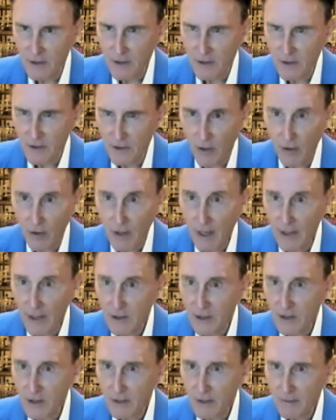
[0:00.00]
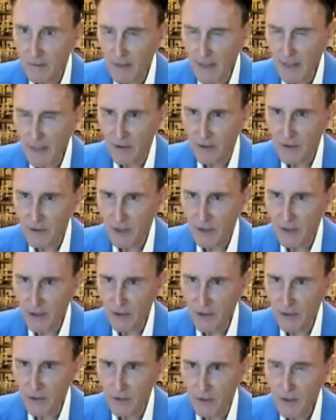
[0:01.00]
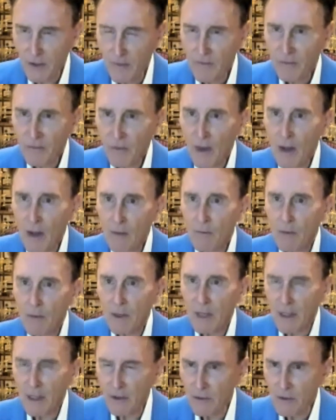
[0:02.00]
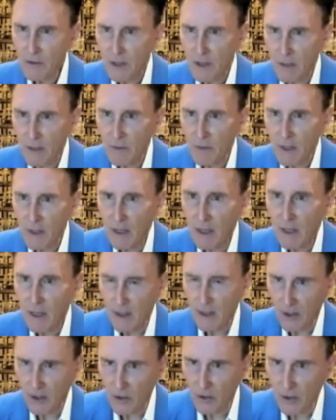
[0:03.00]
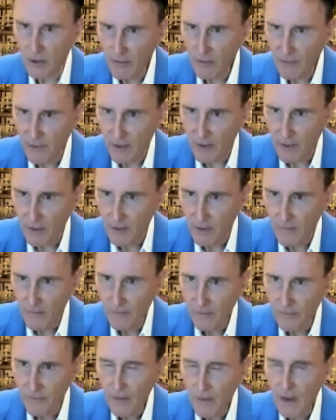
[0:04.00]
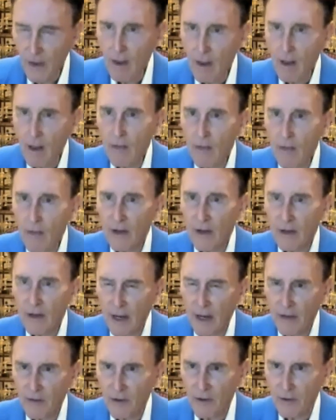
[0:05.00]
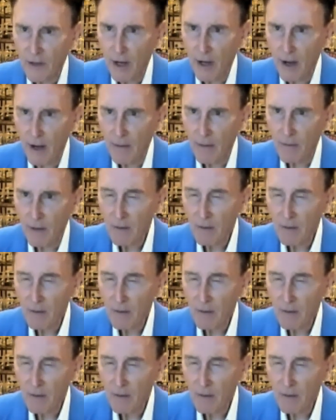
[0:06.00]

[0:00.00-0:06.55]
And there's all kinds of tomatoes they use, but they do something a little different. They take their time.